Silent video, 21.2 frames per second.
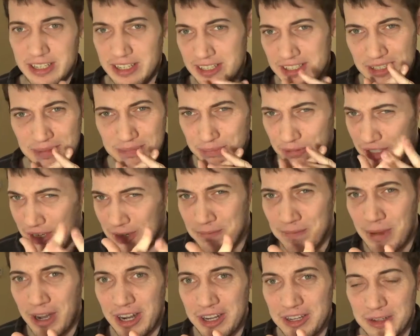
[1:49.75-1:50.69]
and he's a pretty
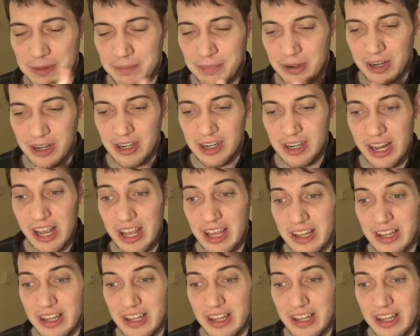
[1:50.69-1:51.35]
minor part.